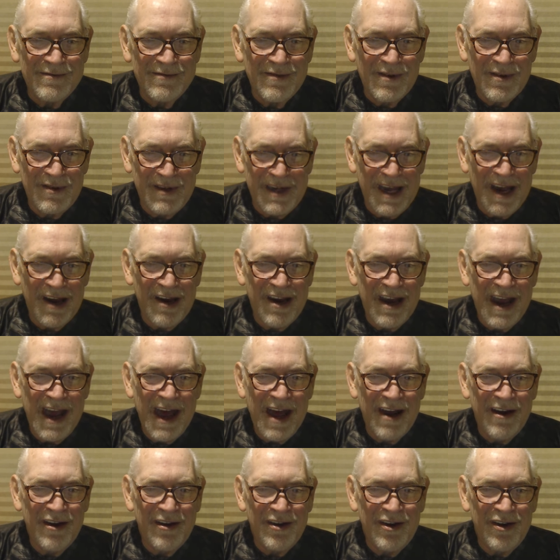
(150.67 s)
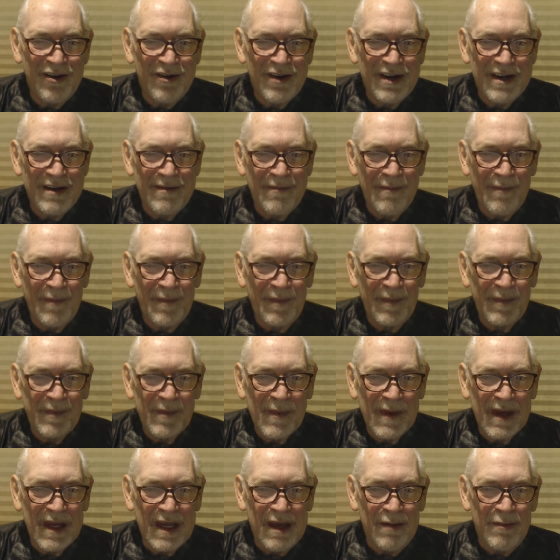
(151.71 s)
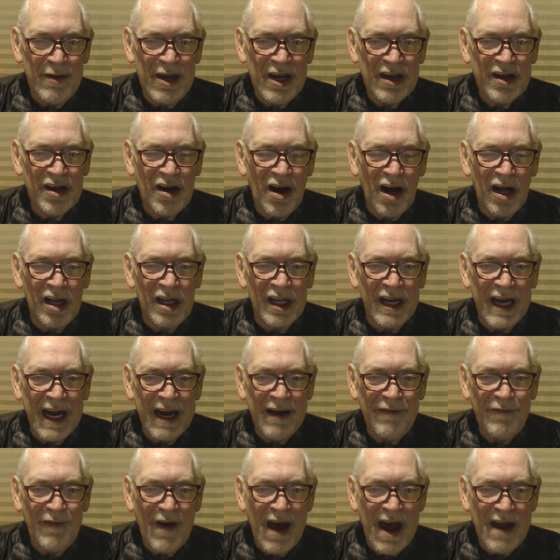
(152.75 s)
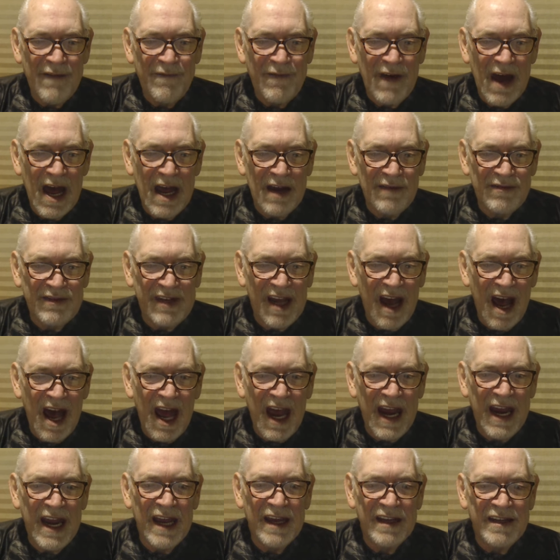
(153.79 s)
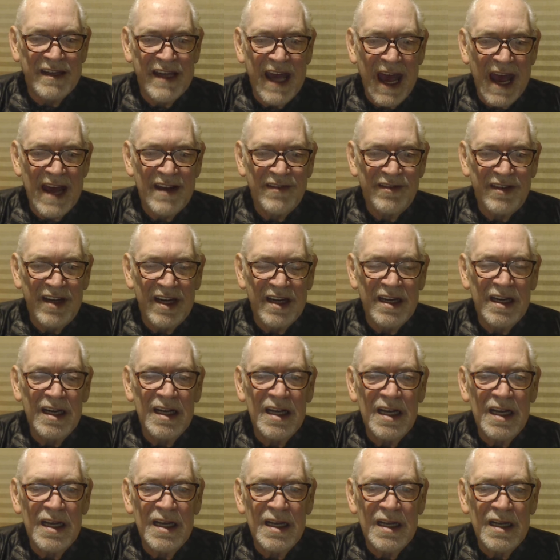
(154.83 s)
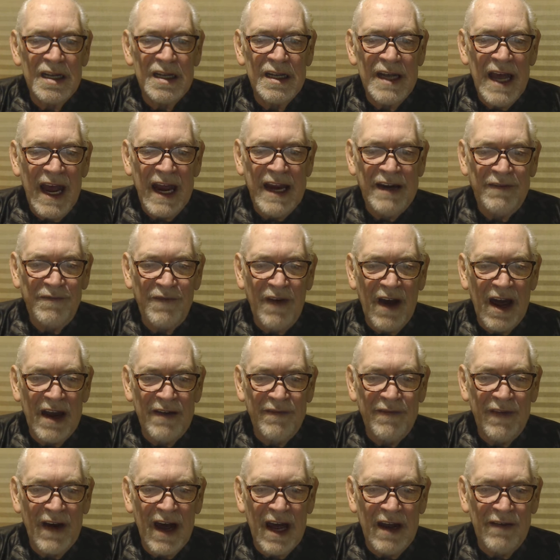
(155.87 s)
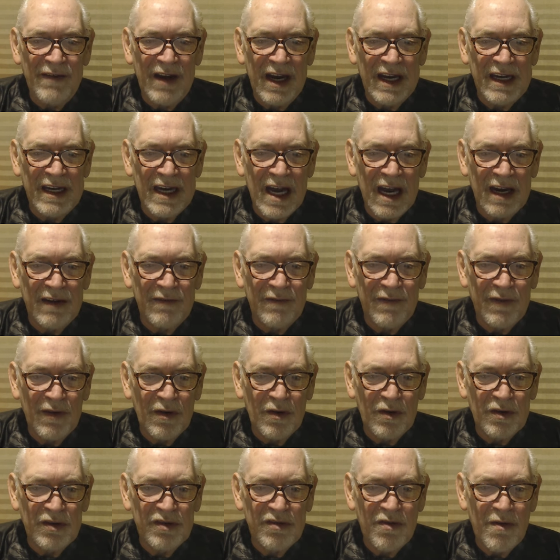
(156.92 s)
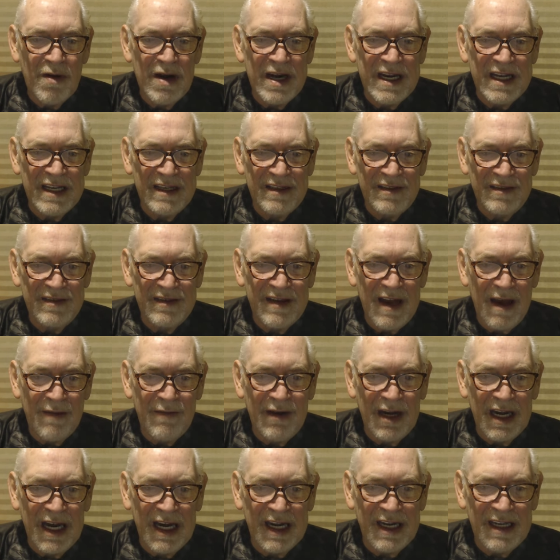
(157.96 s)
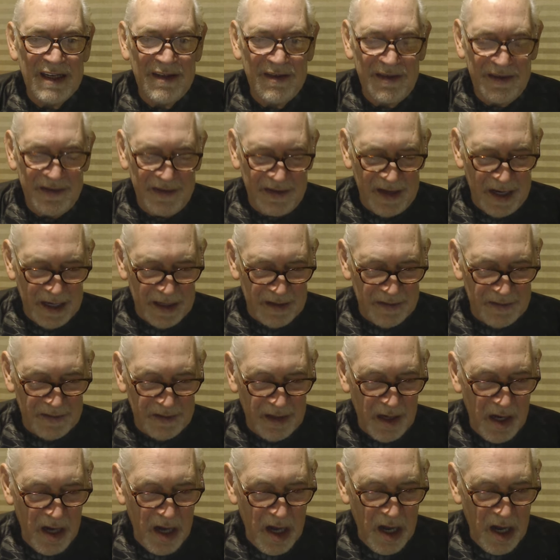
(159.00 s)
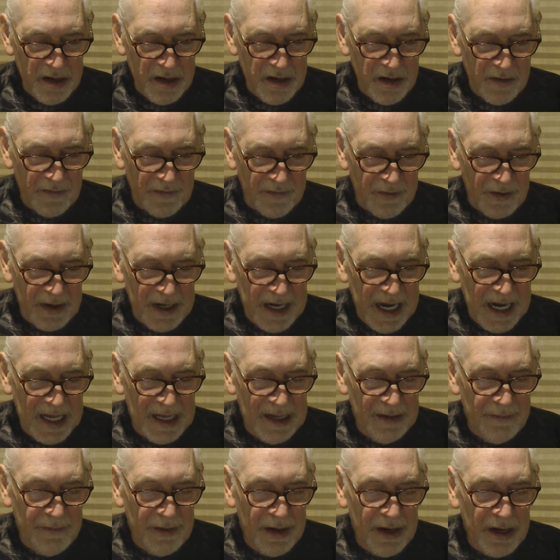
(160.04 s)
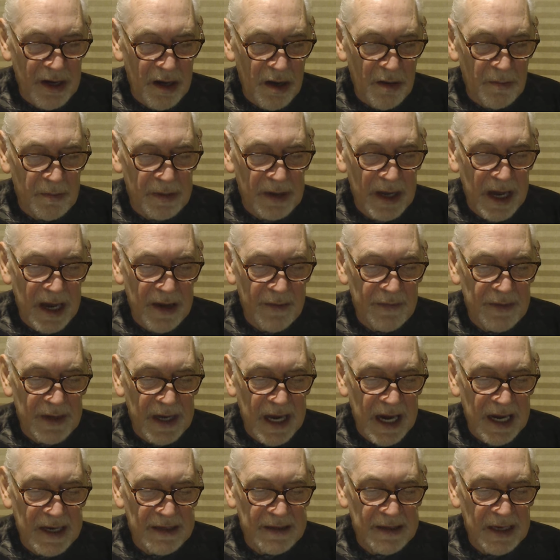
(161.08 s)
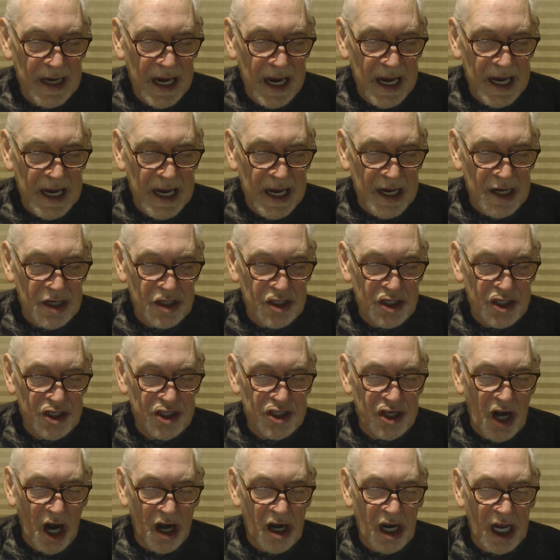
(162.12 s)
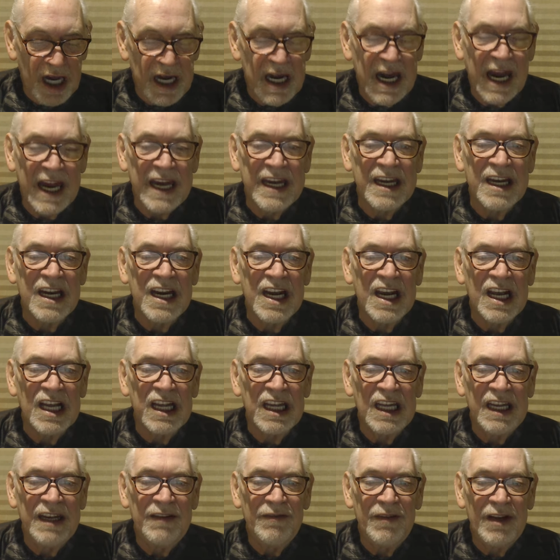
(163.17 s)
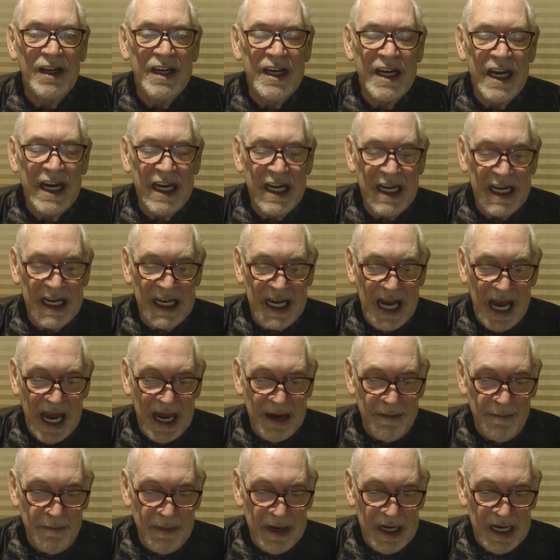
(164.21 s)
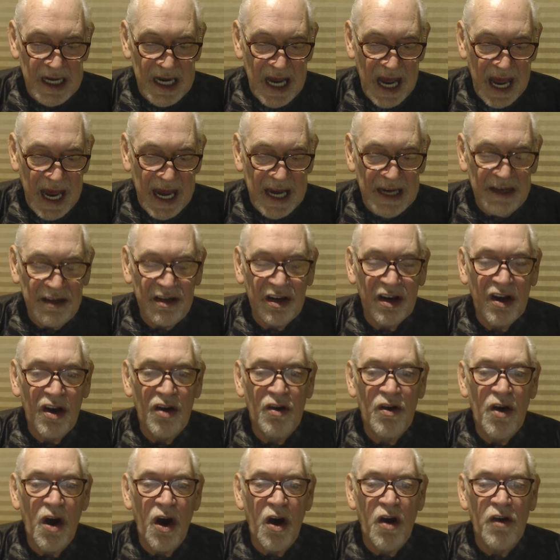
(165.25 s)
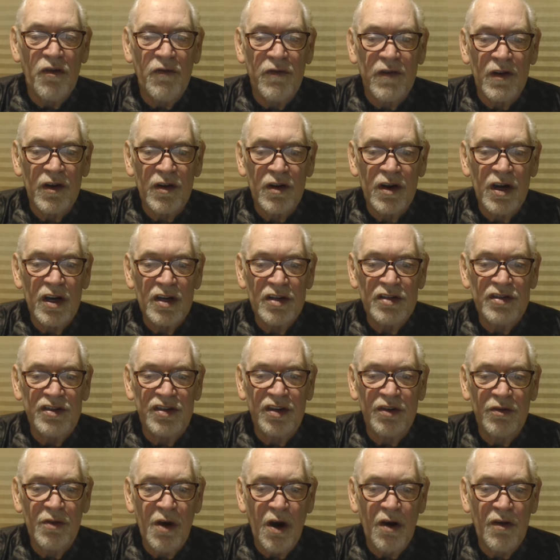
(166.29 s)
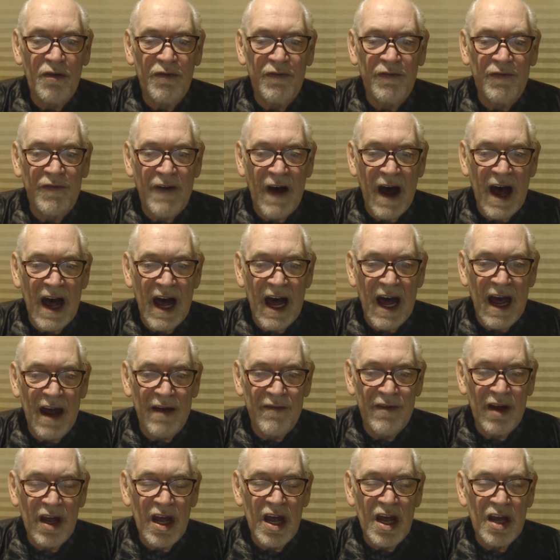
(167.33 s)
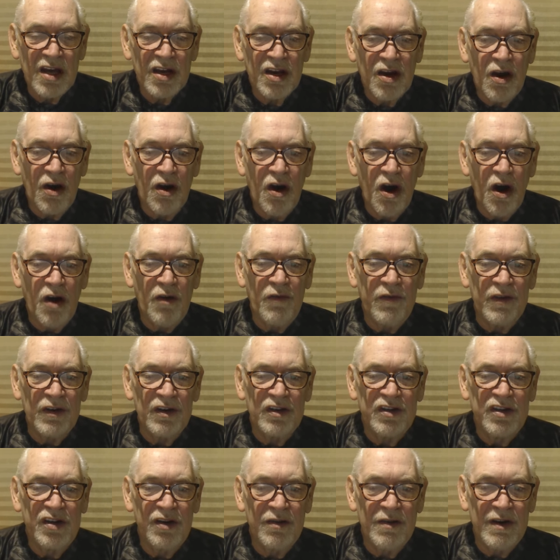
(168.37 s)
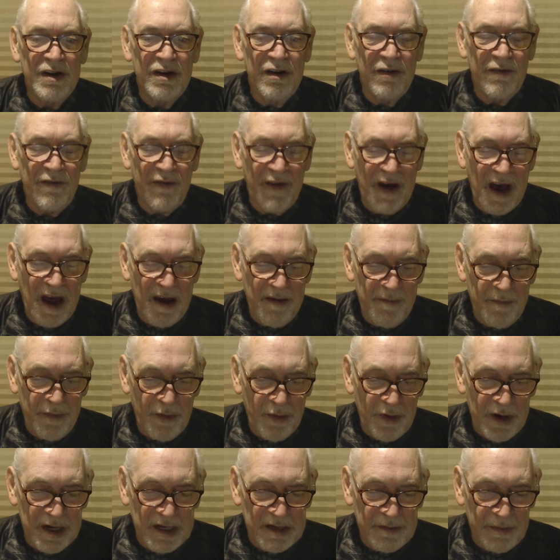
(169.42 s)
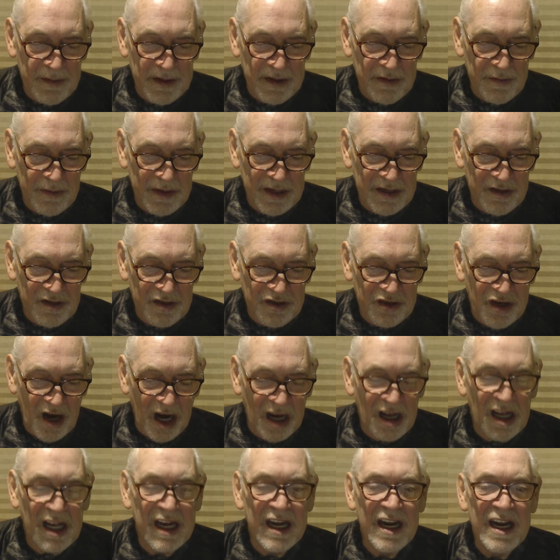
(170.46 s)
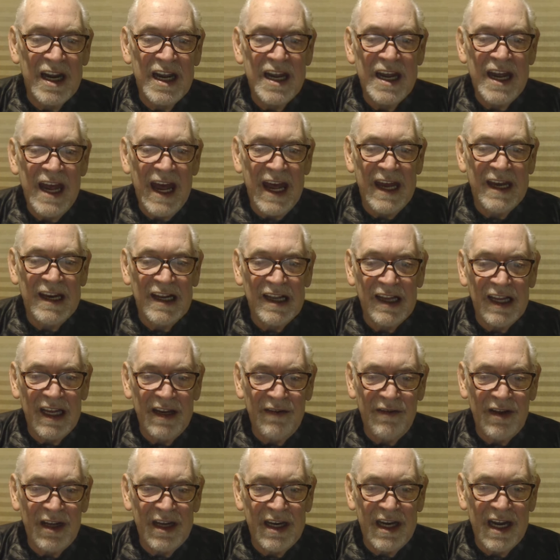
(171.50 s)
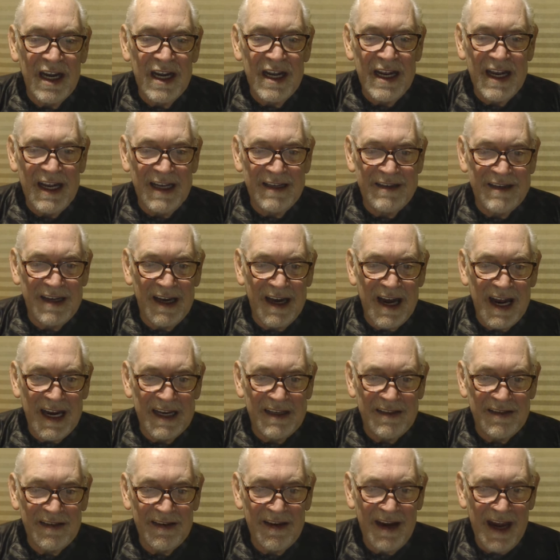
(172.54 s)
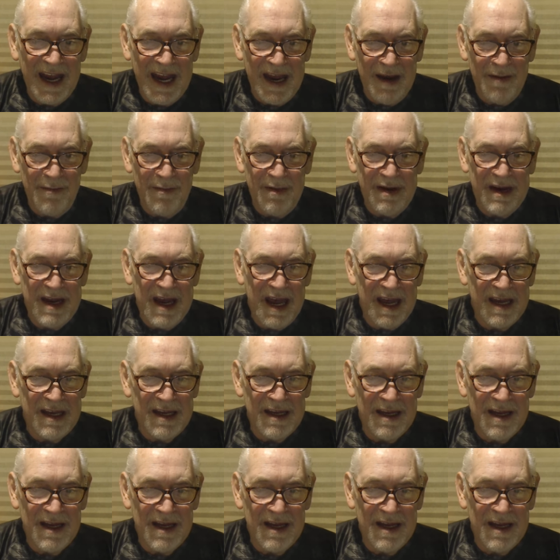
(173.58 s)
We'll tell you how to do it. Give me a call at 855-TIE-GASTON, 855-894-2786. Your free daily video play of the day today is Charlotte and Cleveland in the NBA to go over 205. Go over 205 points between Charlotte and Cleveland in tonight's NBA.